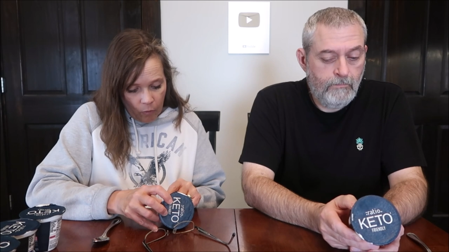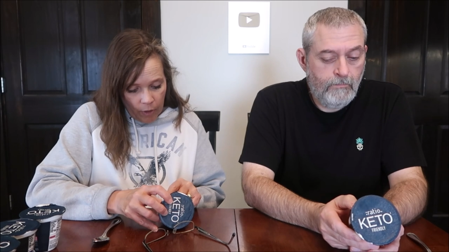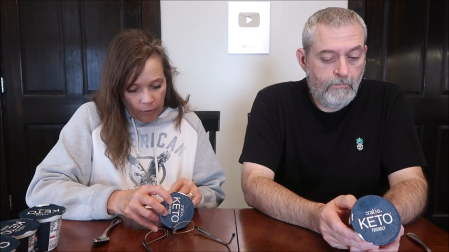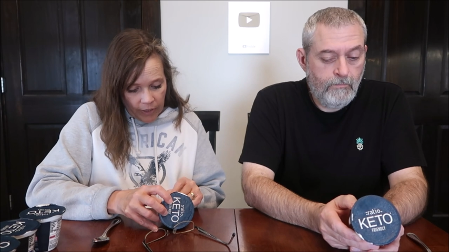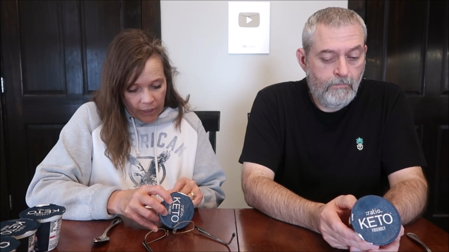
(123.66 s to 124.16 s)

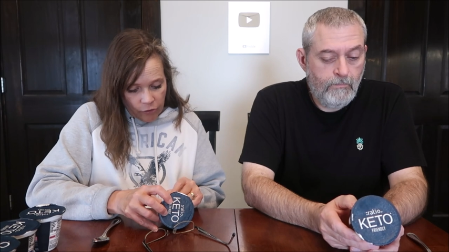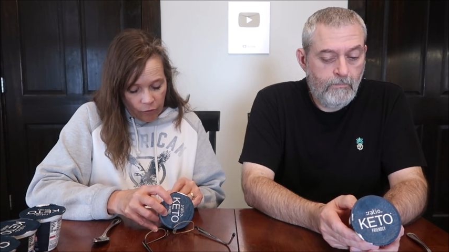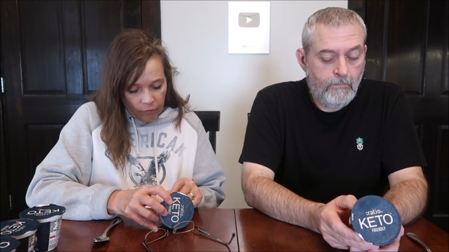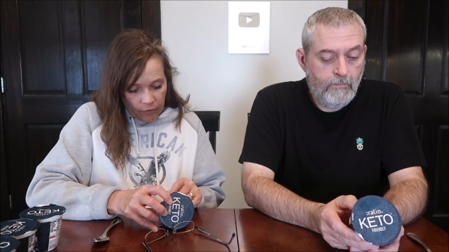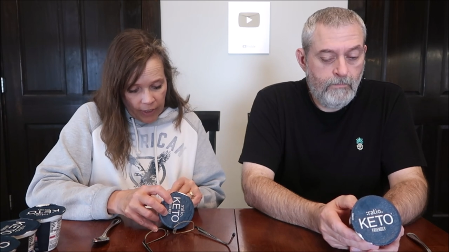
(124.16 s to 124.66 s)
Speaker 1: oil,
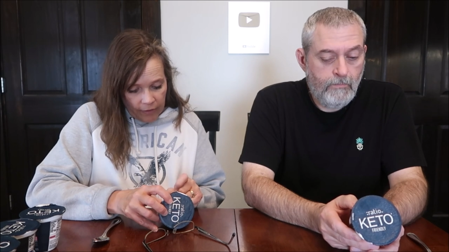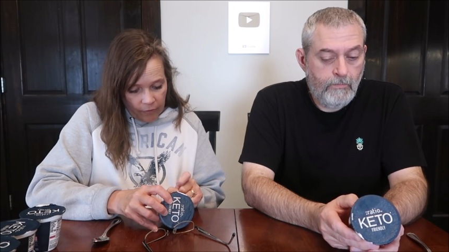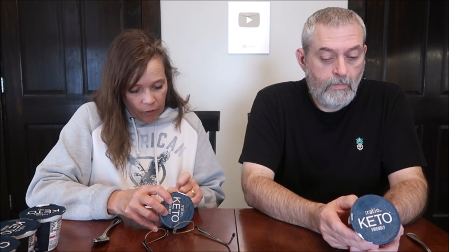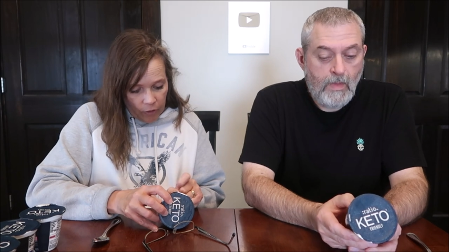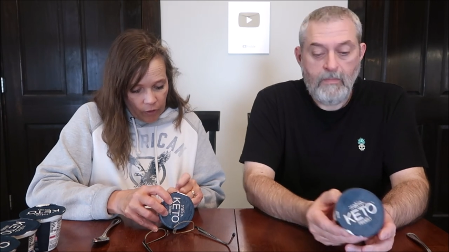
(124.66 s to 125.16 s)
natural
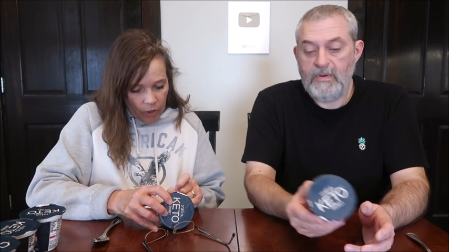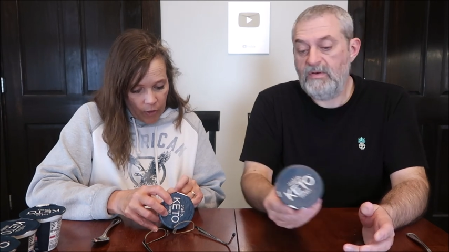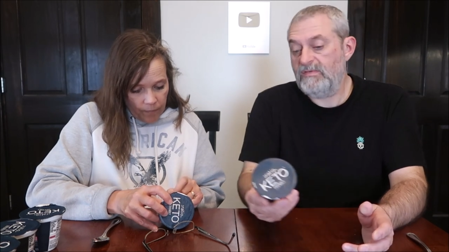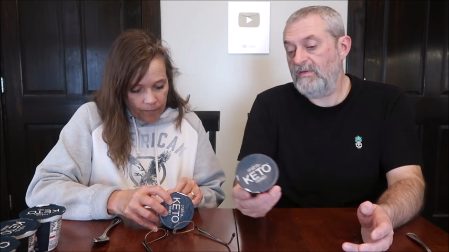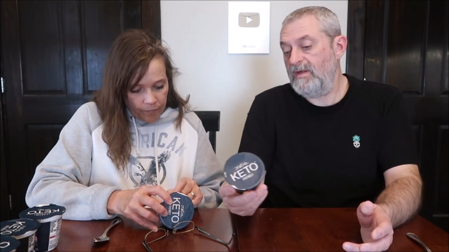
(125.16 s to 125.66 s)
flavor. But
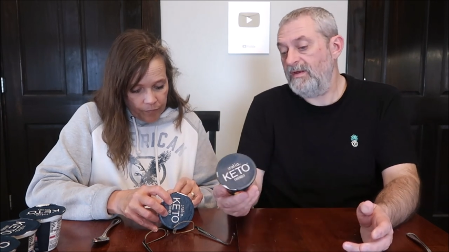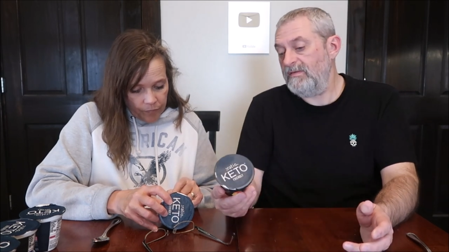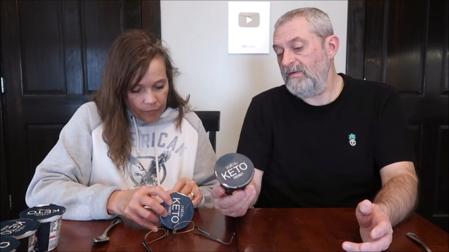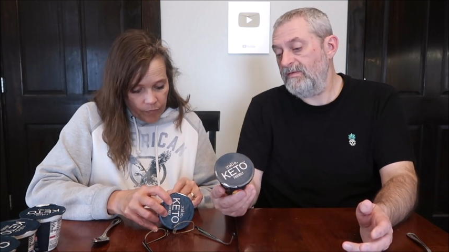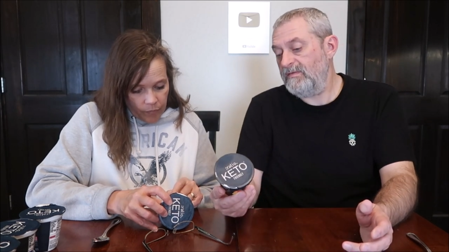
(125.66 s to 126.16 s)
Speaker 2: you see that
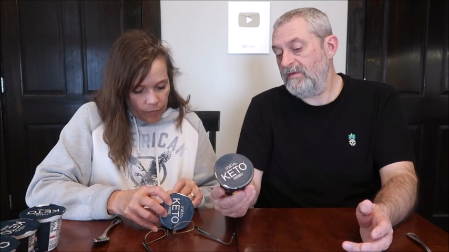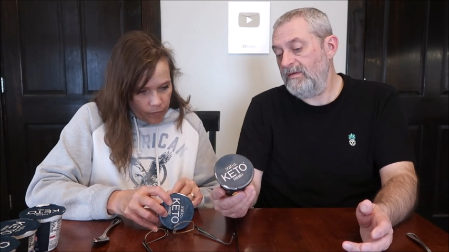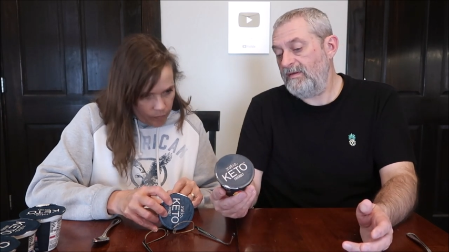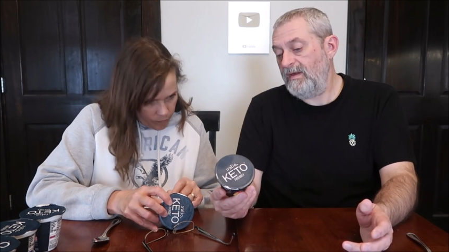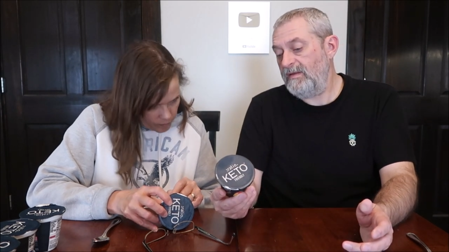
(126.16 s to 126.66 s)
it says
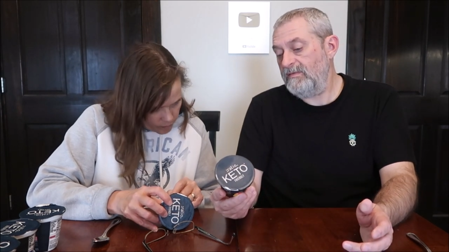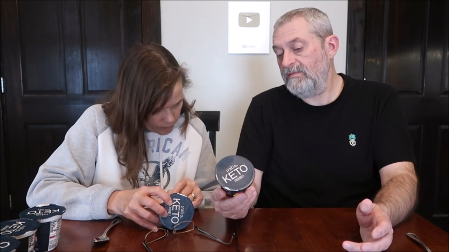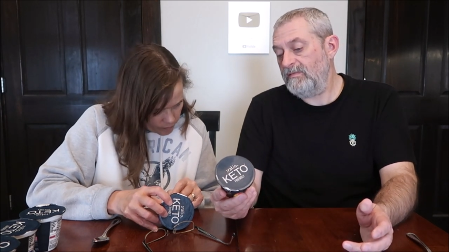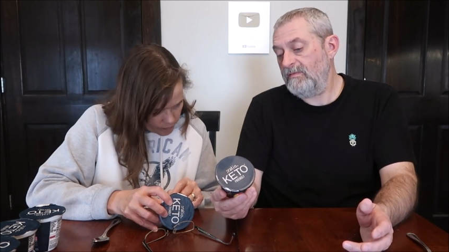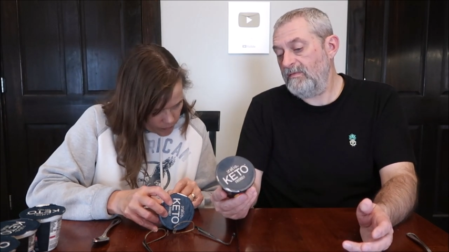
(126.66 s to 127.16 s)

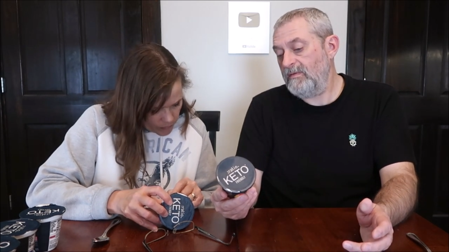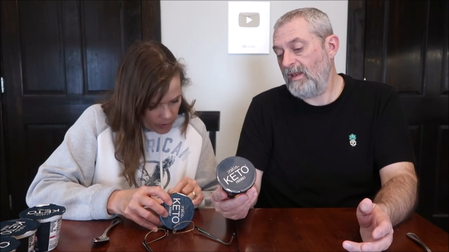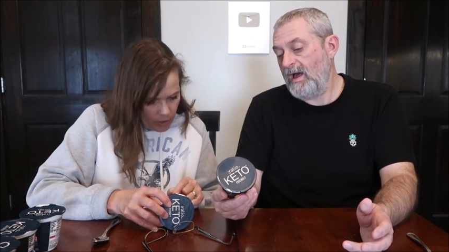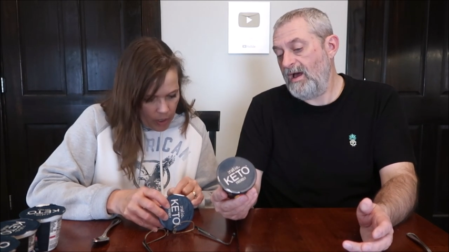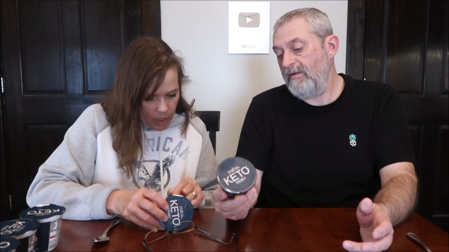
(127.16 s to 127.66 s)
contains
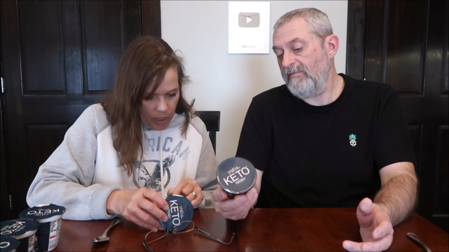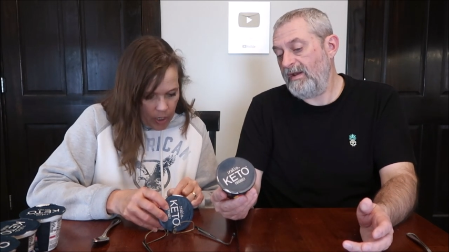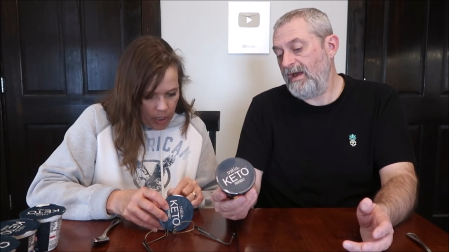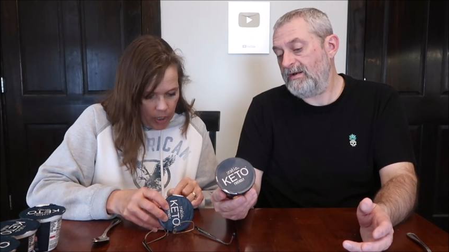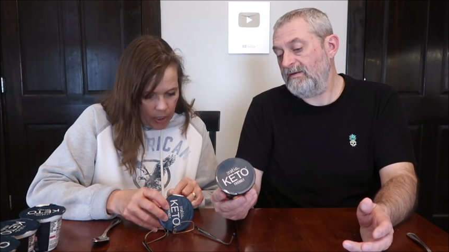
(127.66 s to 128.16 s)
live
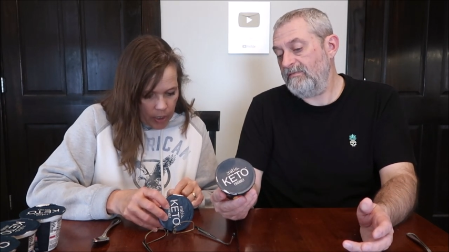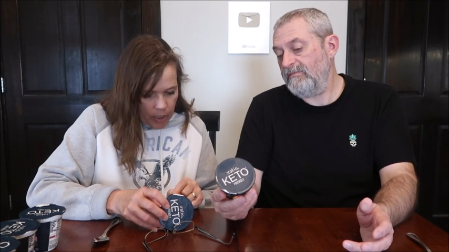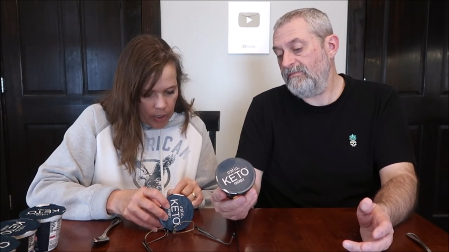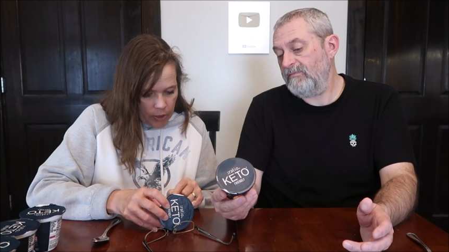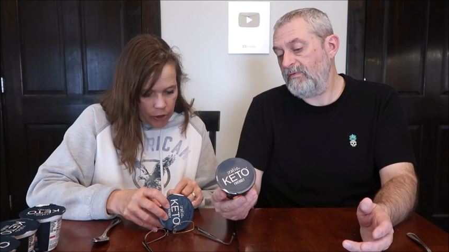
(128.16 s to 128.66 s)
and
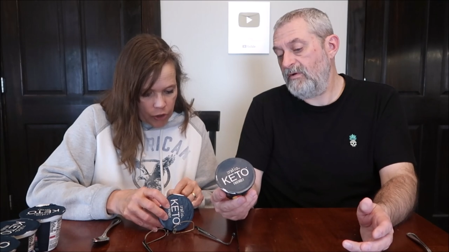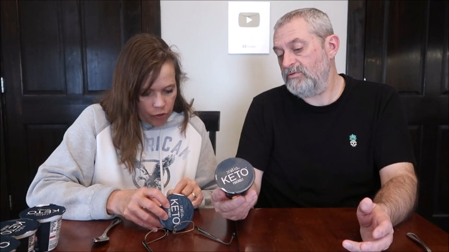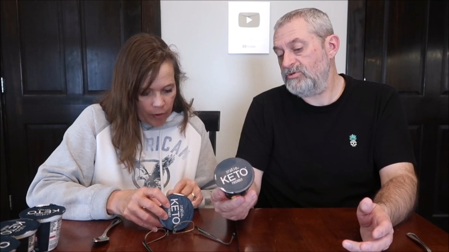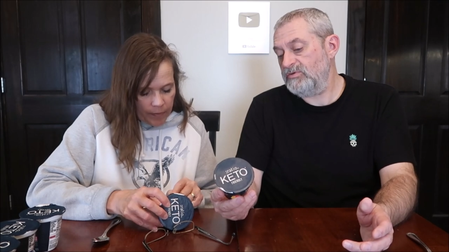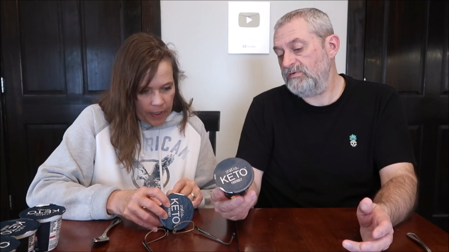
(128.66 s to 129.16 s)
active
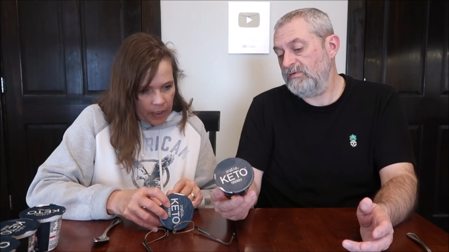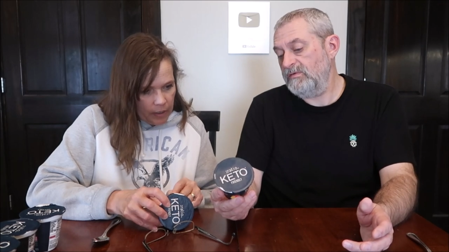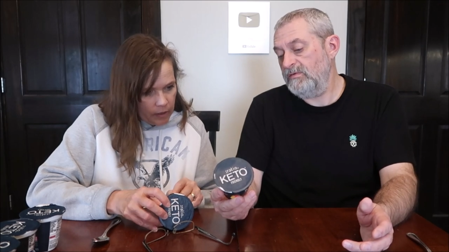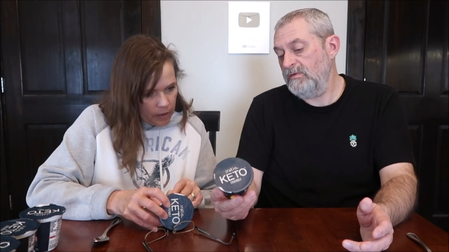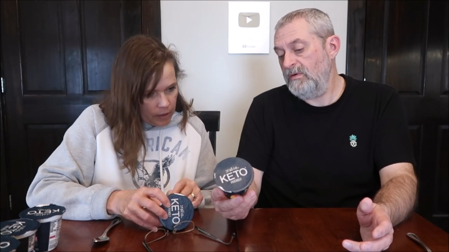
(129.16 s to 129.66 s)

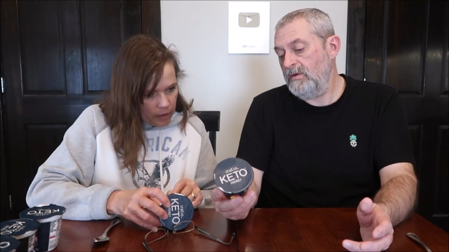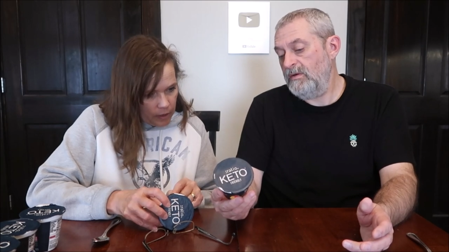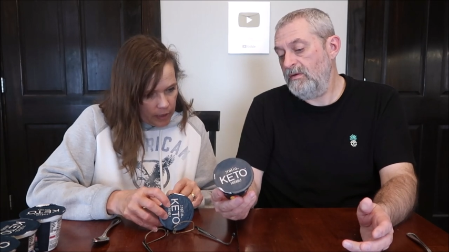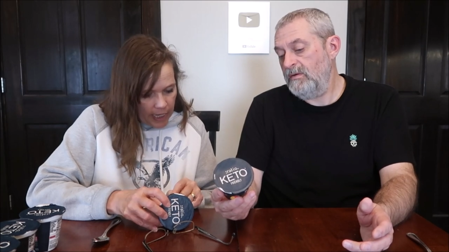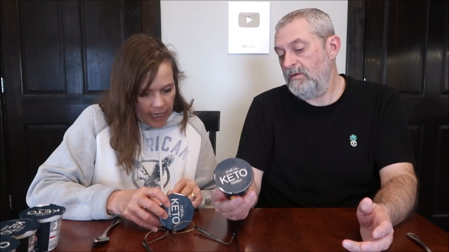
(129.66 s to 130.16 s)
Distributed,
Speaker 1: cultures?
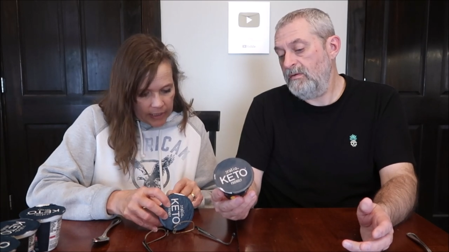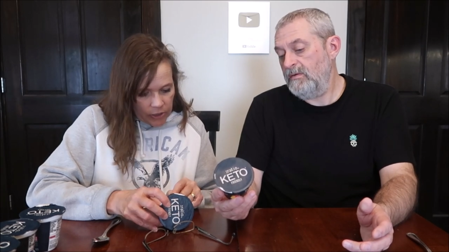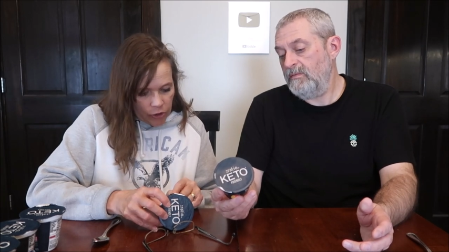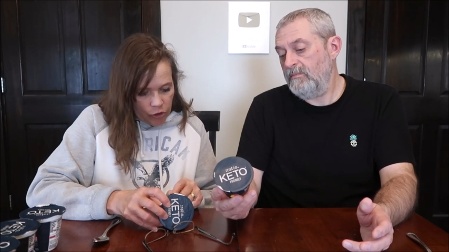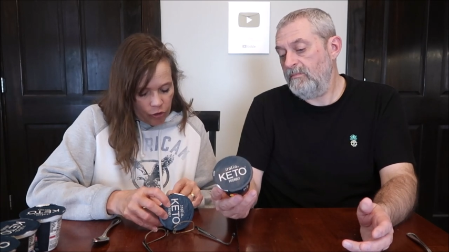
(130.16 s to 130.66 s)

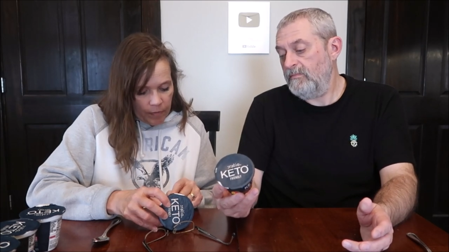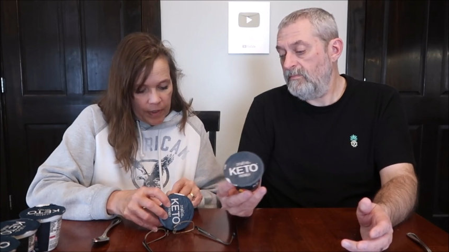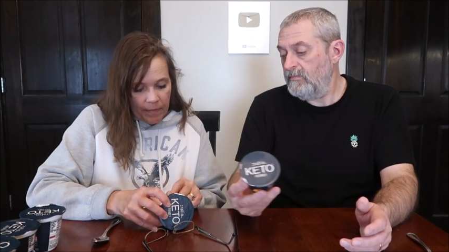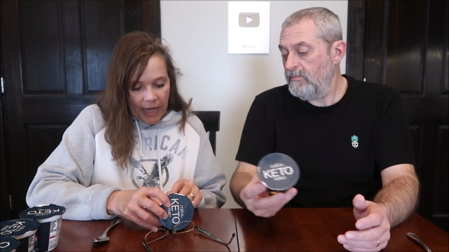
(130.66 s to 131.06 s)
yes, distributed